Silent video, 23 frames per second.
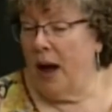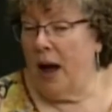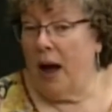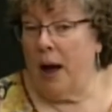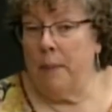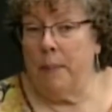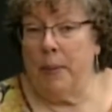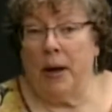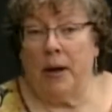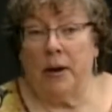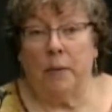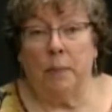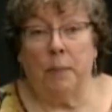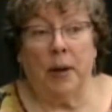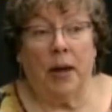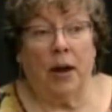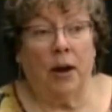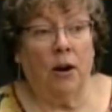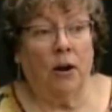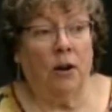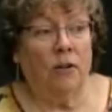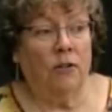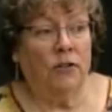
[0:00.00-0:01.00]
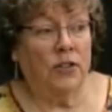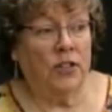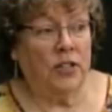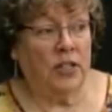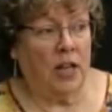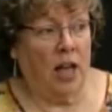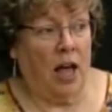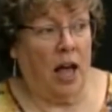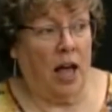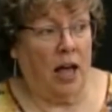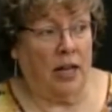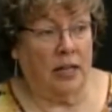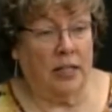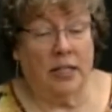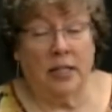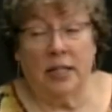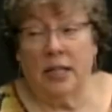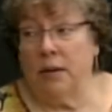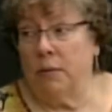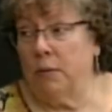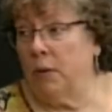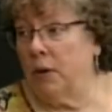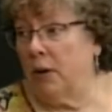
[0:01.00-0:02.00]
about a pair of socks, and
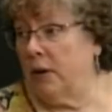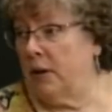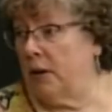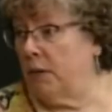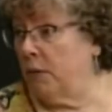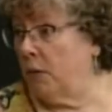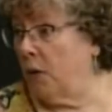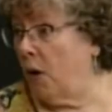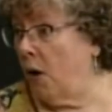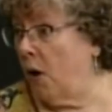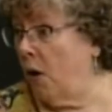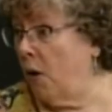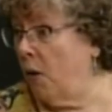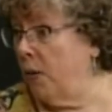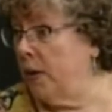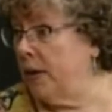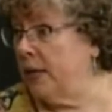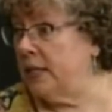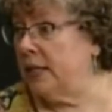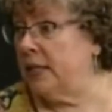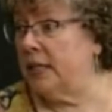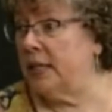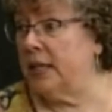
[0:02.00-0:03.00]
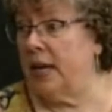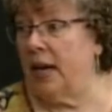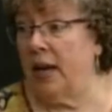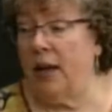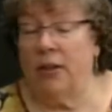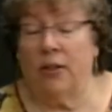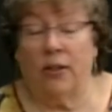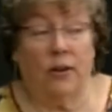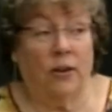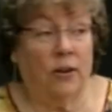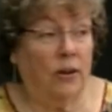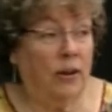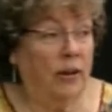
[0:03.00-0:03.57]
they were always together,